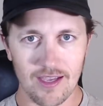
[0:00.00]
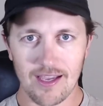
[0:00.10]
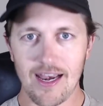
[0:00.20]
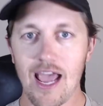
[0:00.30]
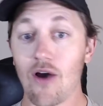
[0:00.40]

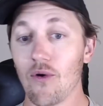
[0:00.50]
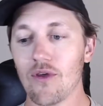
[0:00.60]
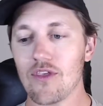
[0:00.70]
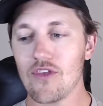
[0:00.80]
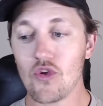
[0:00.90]
Now,
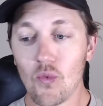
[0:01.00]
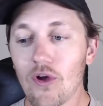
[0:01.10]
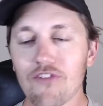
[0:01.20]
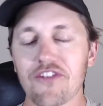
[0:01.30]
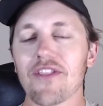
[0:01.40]
you will
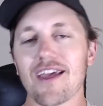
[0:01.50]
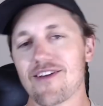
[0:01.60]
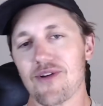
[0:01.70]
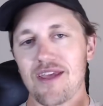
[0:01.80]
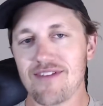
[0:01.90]
feel like
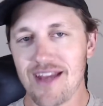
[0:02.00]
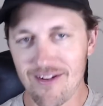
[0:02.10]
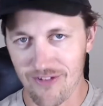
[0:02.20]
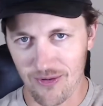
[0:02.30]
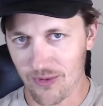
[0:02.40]
you're giving
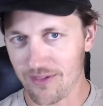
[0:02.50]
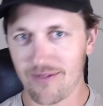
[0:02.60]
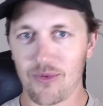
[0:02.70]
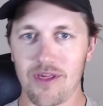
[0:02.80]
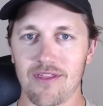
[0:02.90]
effort
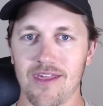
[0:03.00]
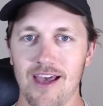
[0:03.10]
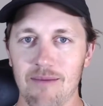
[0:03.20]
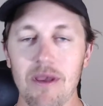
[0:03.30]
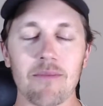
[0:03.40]
with
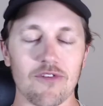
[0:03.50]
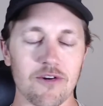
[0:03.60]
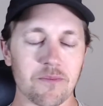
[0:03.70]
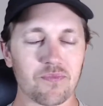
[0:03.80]
Pimsleur,